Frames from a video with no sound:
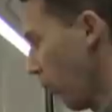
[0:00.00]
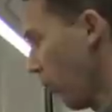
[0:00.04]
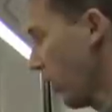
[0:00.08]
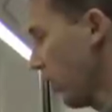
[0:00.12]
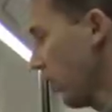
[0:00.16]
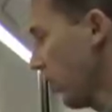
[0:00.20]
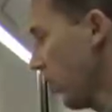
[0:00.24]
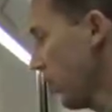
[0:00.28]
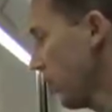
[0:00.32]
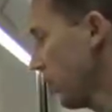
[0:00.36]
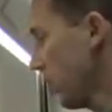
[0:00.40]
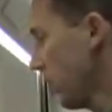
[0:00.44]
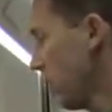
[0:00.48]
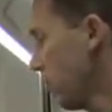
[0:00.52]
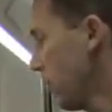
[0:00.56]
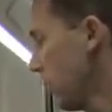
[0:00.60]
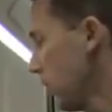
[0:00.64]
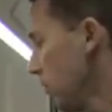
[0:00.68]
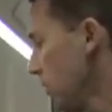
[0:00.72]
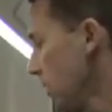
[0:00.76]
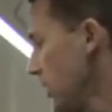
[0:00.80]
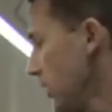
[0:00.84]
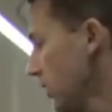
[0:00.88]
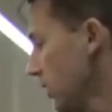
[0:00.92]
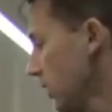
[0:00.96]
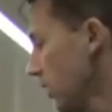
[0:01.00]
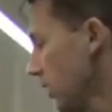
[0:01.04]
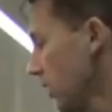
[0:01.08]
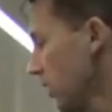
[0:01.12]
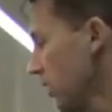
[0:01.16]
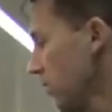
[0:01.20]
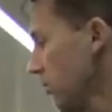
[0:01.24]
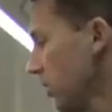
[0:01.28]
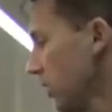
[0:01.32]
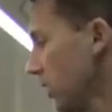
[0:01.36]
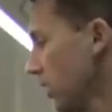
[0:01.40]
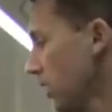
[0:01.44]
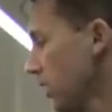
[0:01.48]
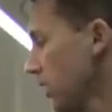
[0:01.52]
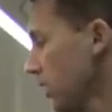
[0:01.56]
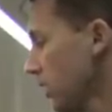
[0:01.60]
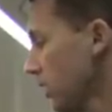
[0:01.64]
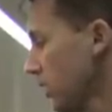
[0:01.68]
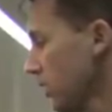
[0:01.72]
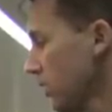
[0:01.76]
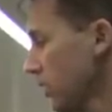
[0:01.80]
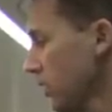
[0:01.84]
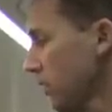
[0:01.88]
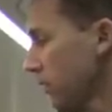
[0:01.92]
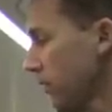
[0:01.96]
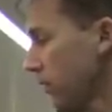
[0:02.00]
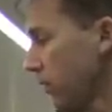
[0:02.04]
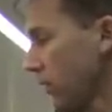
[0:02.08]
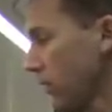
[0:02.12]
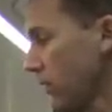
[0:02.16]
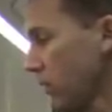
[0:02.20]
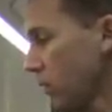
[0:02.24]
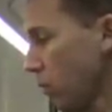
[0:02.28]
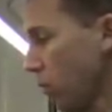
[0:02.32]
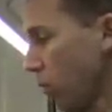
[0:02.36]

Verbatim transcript: What I like to do in the meantime is first